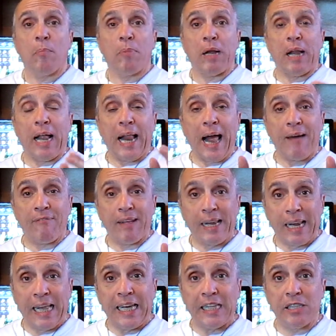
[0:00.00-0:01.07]
but I'll have a
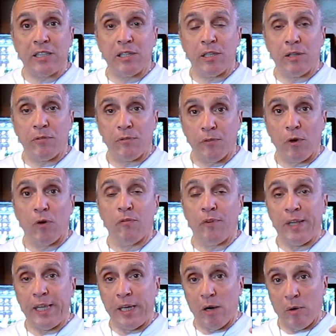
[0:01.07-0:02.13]
link to the full
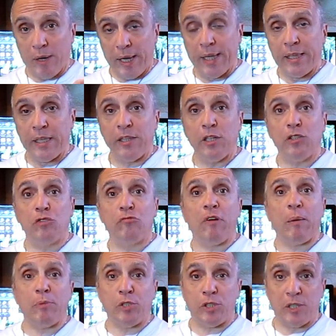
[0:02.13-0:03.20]
video in the
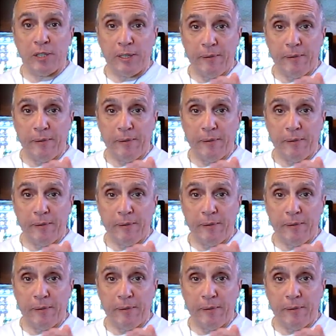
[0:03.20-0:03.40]
description.